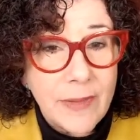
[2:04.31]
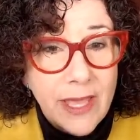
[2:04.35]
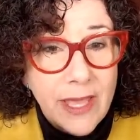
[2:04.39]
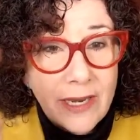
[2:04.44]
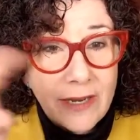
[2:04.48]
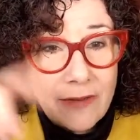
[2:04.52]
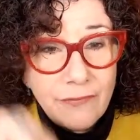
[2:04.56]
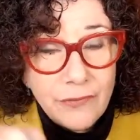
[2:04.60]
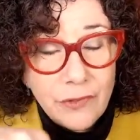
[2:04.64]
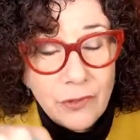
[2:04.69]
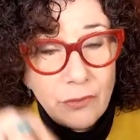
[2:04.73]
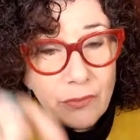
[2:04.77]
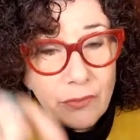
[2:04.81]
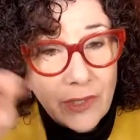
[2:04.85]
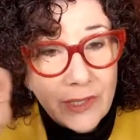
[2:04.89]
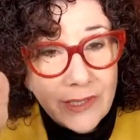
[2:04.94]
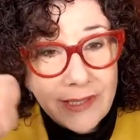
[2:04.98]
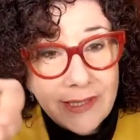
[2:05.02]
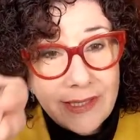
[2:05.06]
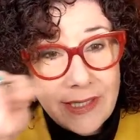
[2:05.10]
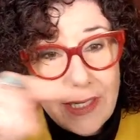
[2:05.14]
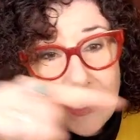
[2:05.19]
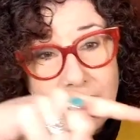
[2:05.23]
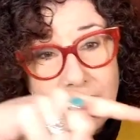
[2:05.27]
And if you can
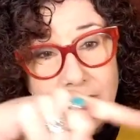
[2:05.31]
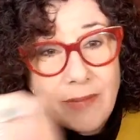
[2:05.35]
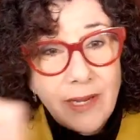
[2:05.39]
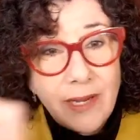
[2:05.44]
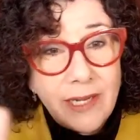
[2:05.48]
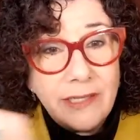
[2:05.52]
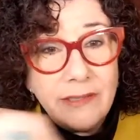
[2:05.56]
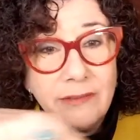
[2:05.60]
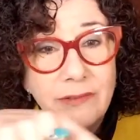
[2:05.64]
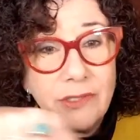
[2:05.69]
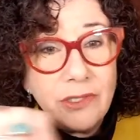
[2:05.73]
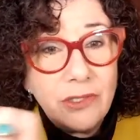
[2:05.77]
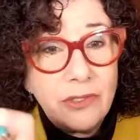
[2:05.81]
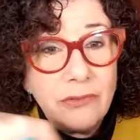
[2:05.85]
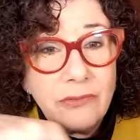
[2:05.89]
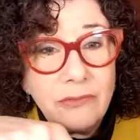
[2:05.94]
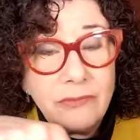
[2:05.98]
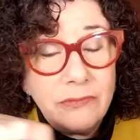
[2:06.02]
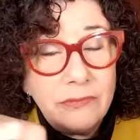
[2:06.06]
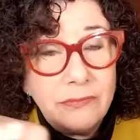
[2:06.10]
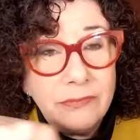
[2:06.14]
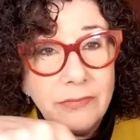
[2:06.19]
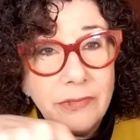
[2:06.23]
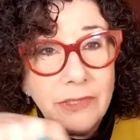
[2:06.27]
see my
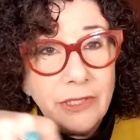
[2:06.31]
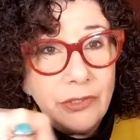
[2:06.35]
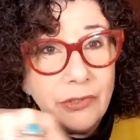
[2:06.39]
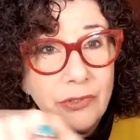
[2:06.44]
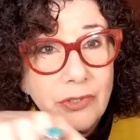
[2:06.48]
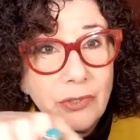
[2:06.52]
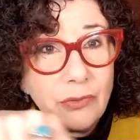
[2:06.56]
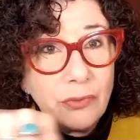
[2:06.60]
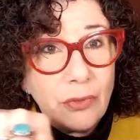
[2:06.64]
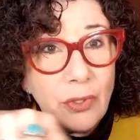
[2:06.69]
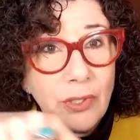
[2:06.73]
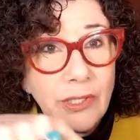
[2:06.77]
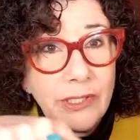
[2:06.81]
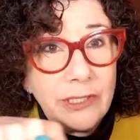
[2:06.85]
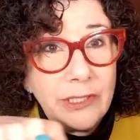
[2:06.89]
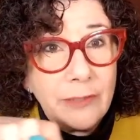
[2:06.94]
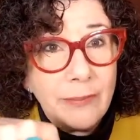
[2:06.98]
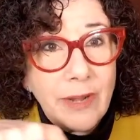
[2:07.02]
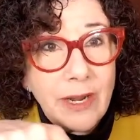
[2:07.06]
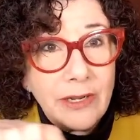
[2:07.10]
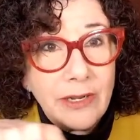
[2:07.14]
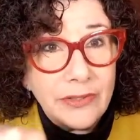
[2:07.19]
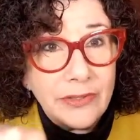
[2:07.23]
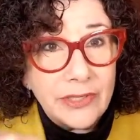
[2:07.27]
little scroll at the
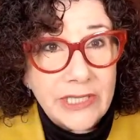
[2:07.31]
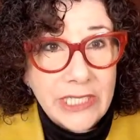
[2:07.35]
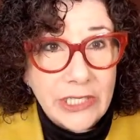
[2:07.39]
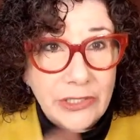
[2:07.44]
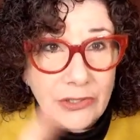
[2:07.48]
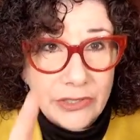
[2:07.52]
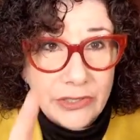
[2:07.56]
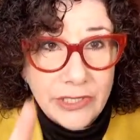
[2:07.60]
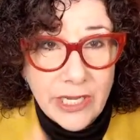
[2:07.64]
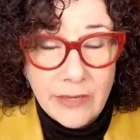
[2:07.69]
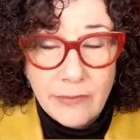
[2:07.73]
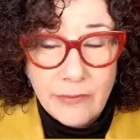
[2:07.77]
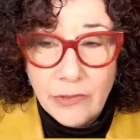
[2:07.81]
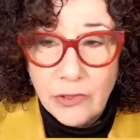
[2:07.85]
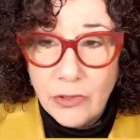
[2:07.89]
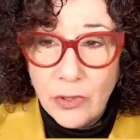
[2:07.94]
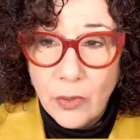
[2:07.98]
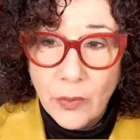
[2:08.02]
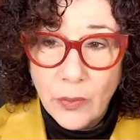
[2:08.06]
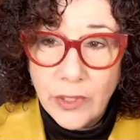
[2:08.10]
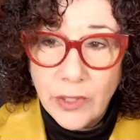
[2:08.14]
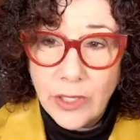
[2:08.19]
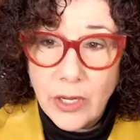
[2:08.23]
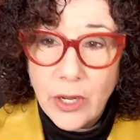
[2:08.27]
bottom of the ticker tape, you know
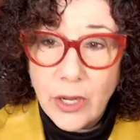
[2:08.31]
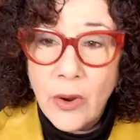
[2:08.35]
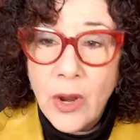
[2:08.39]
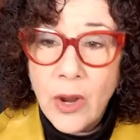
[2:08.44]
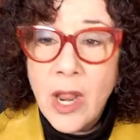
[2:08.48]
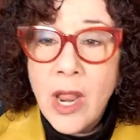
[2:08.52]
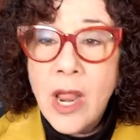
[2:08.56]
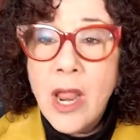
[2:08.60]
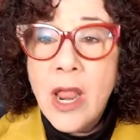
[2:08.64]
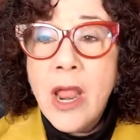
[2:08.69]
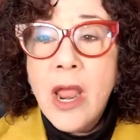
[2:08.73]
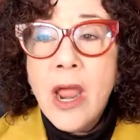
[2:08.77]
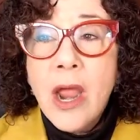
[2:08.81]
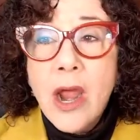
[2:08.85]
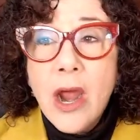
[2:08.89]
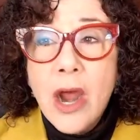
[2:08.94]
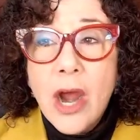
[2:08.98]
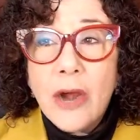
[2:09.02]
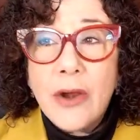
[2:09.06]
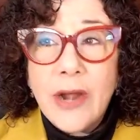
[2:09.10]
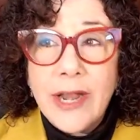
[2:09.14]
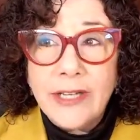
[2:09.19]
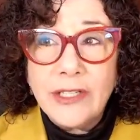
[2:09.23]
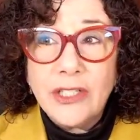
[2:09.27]
where to go.
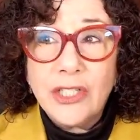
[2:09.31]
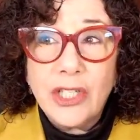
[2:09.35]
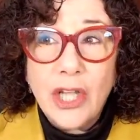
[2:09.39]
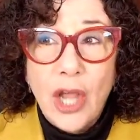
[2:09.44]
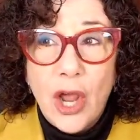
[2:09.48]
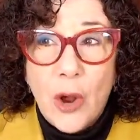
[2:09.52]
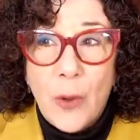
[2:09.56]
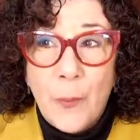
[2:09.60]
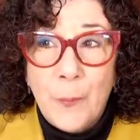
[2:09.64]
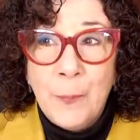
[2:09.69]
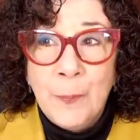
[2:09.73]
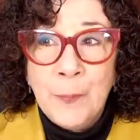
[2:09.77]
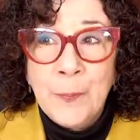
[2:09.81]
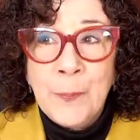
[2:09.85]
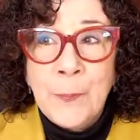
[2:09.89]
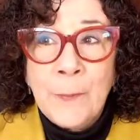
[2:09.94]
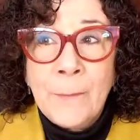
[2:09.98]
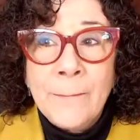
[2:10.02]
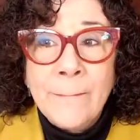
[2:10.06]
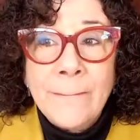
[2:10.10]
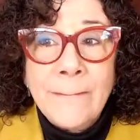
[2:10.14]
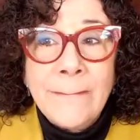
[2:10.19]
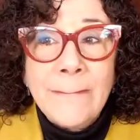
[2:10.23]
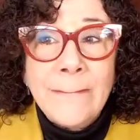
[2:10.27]
All right. So
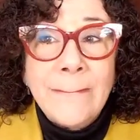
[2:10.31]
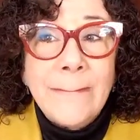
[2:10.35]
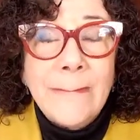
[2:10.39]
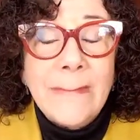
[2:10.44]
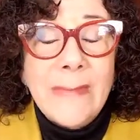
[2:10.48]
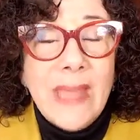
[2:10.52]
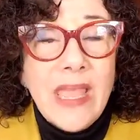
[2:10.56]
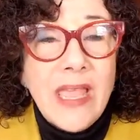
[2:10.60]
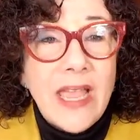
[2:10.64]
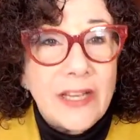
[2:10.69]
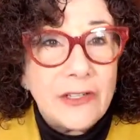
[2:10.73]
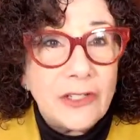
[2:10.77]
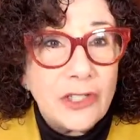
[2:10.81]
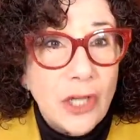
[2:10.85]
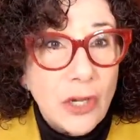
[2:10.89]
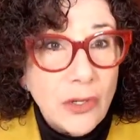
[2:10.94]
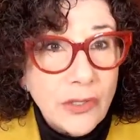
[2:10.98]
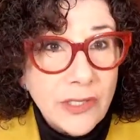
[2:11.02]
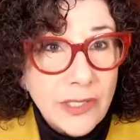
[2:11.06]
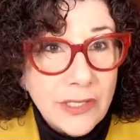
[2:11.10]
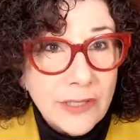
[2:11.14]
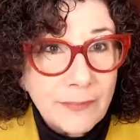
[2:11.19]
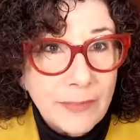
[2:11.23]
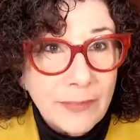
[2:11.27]
I chose
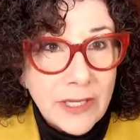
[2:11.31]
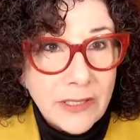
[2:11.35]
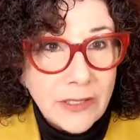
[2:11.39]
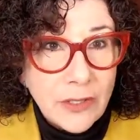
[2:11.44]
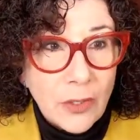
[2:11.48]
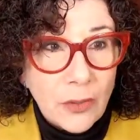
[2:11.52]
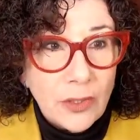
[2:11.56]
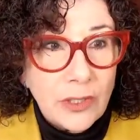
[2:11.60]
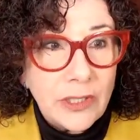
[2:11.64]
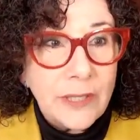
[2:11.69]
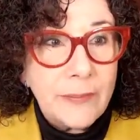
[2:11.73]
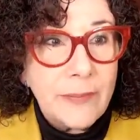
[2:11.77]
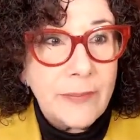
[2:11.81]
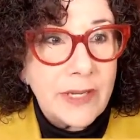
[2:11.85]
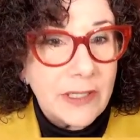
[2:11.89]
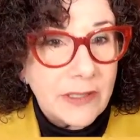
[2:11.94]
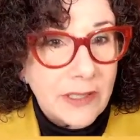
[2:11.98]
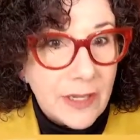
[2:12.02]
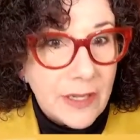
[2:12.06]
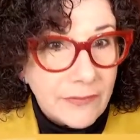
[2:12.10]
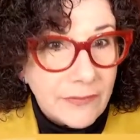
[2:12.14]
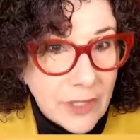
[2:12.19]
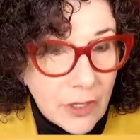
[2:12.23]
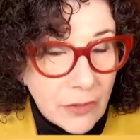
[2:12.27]
this place locally because
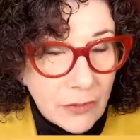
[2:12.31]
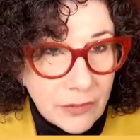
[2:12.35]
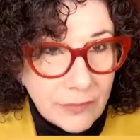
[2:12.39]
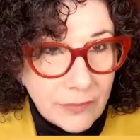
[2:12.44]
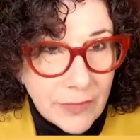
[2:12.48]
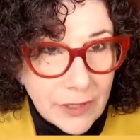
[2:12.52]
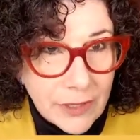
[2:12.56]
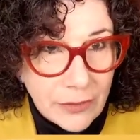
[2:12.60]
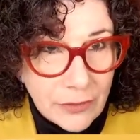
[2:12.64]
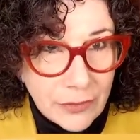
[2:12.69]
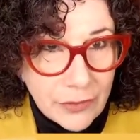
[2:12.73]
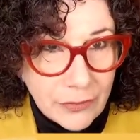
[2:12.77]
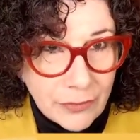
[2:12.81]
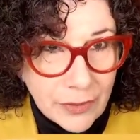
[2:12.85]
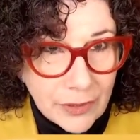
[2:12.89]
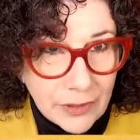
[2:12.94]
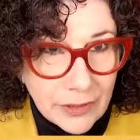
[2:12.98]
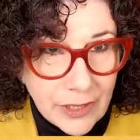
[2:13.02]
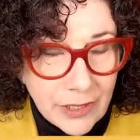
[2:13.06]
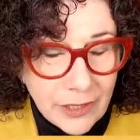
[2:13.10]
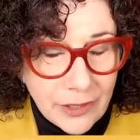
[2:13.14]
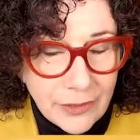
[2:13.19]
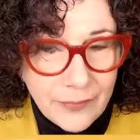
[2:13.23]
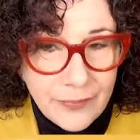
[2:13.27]
I've dealt with my nose ring
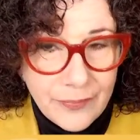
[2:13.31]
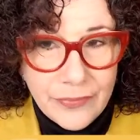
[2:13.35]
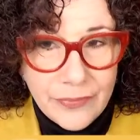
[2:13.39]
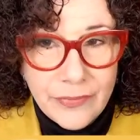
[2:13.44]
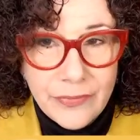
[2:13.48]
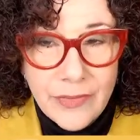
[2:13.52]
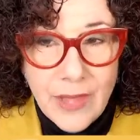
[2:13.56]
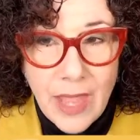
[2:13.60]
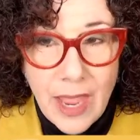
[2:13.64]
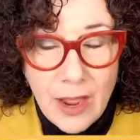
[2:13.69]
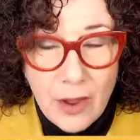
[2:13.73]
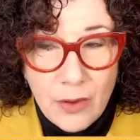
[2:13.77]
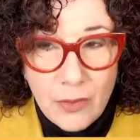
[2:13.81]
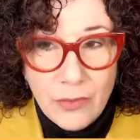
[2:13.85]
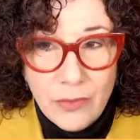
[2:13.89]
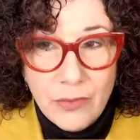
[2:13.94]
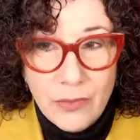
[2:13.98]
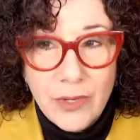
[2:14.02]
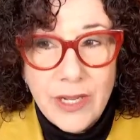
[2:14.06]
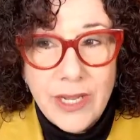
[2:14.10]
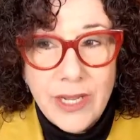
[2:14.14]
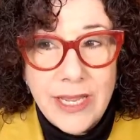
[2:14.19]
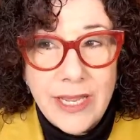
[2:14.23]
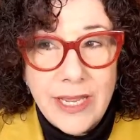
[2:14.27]
there. Now,
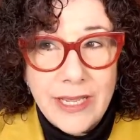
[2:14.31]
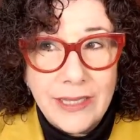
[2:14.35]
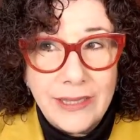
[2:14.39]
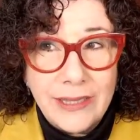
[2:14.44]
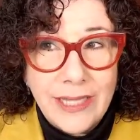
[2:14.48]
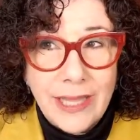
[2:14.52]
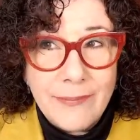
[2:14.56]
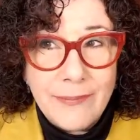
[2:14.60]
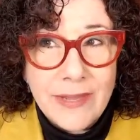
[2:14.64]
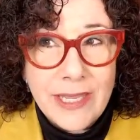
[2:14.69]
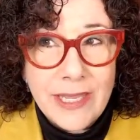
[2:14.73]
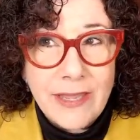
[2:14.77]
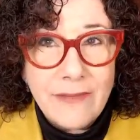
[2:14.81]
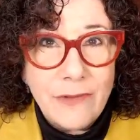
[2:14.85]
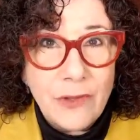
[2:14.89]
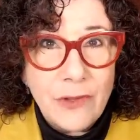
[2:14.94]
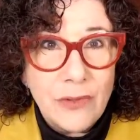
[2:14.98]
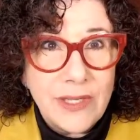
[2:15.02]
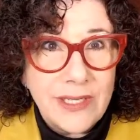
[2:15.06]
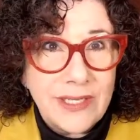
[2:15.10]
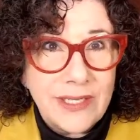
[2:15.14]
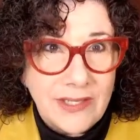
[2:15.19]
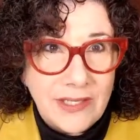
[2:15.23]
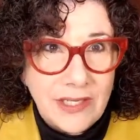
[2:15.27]
let me give you
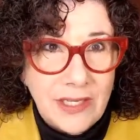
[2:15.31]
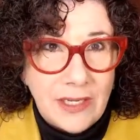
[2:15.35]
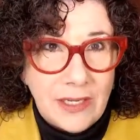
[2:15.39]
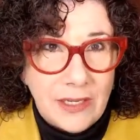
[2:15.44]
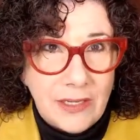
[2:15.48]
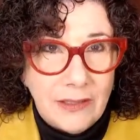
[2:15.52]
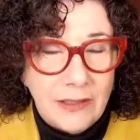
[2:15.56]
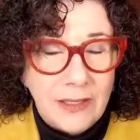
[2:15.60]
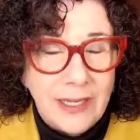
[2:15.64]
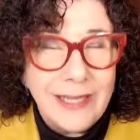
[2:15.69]
the scene.